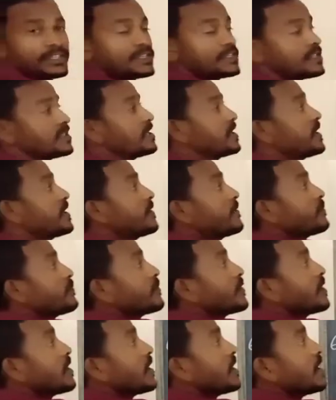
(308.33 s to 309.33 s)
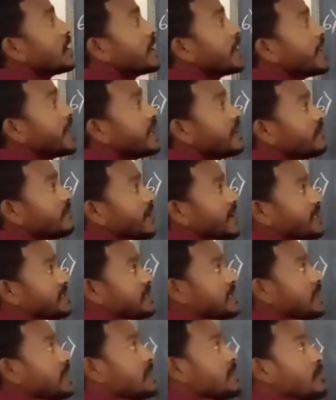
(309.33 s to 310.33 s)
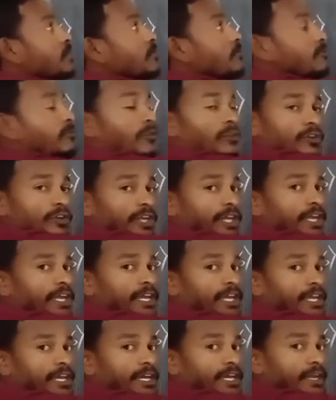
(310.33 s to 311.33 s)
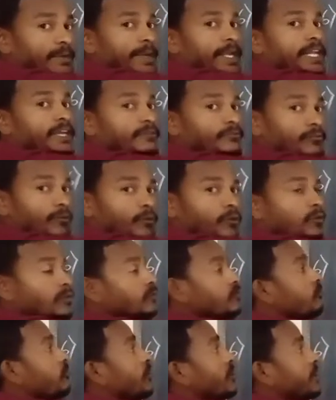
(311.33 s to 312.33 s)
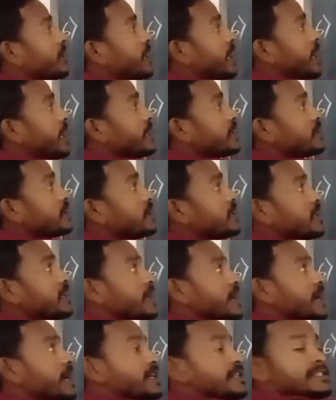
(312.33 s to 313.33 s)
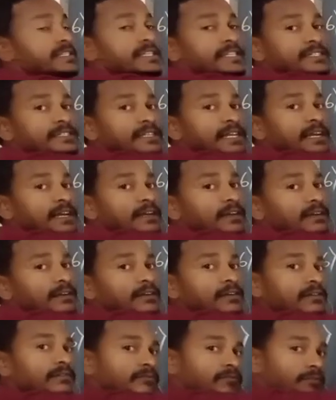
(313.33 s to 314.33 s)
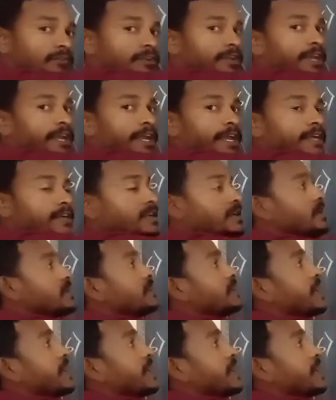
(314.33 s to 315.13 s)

See, 8 5s are 40, remaining 4, 48, then 8 6s are 48.